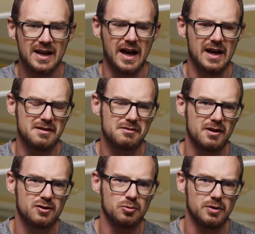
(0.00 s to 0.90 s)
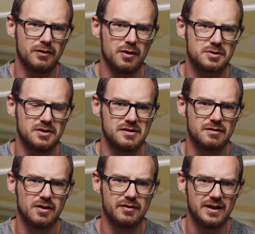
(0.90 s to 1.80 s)
you've got a couple of options.
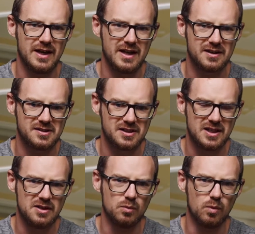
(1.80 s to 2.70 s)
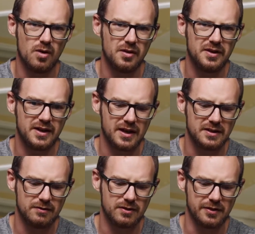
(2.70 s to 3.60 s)
You've got the XT1
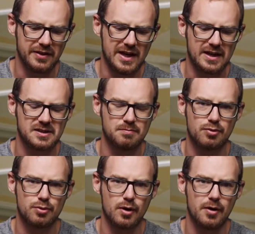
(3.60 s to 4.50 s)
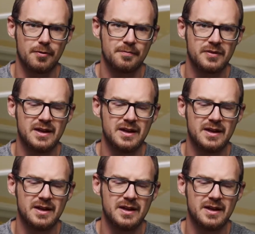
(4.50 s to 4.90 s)
and you've got the X Pro.